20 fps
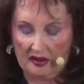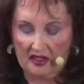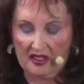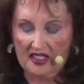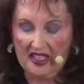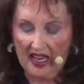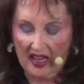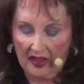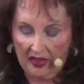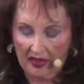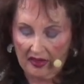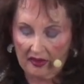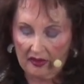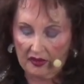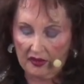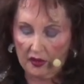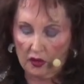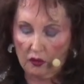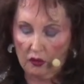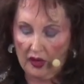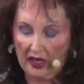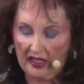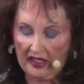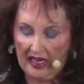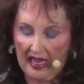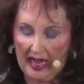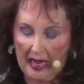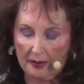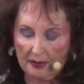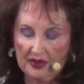death the great
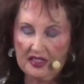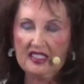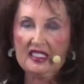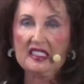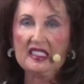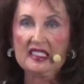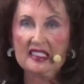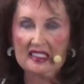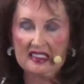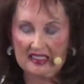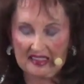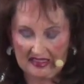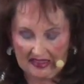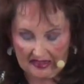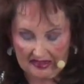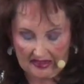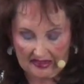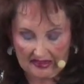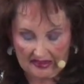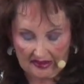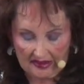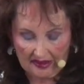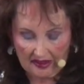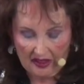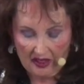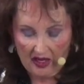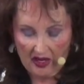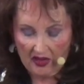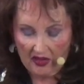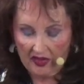abstinence.
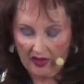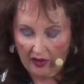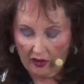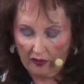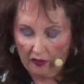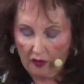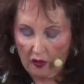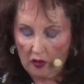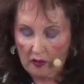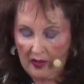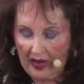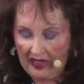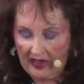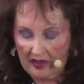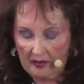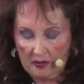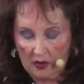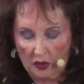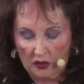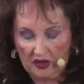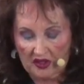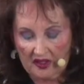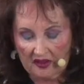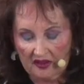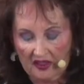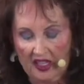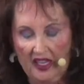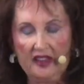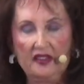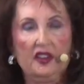Therefore, make the most
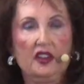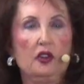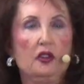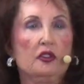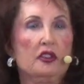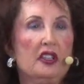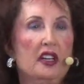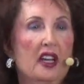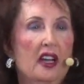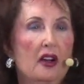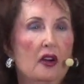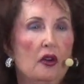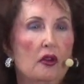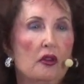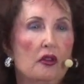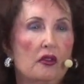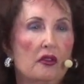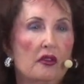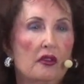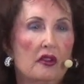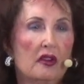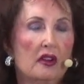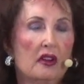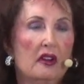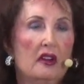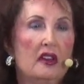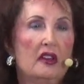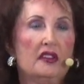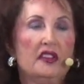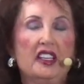of life here and now."
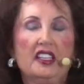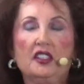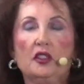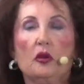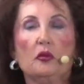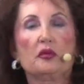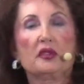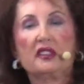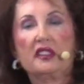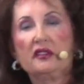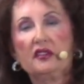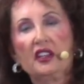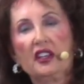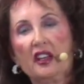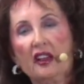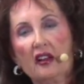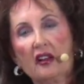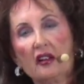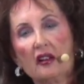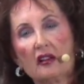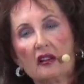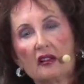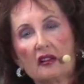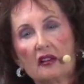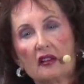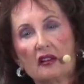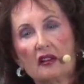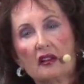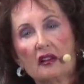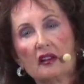They don't believe in hell.
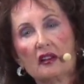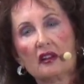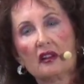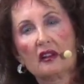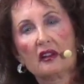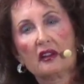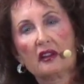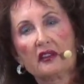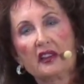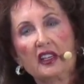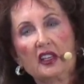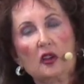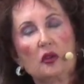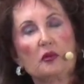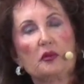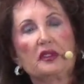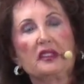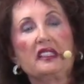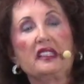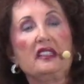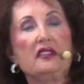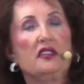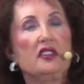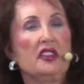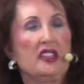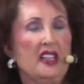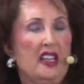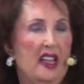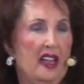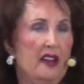They don't believe
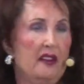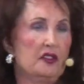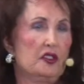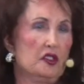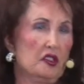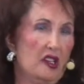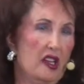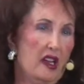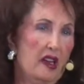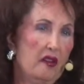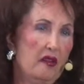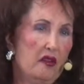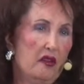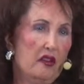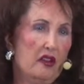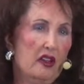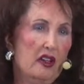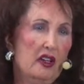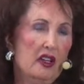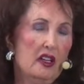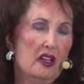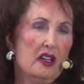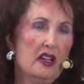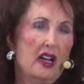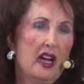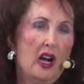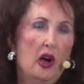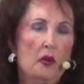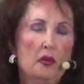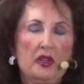in the afterlife.
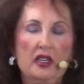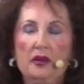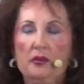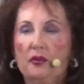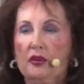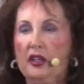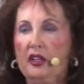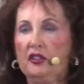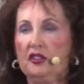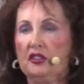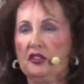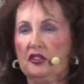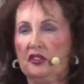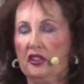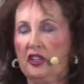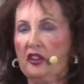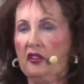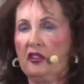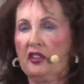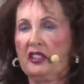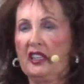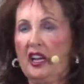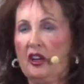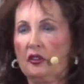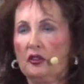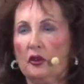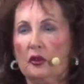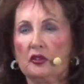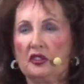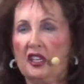How many preachers you're hearing
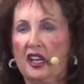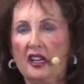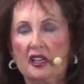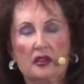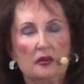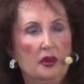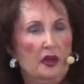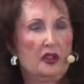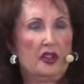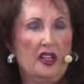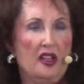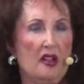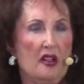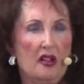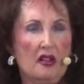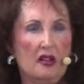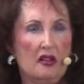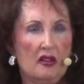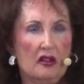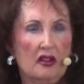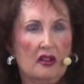now don't talk about hell?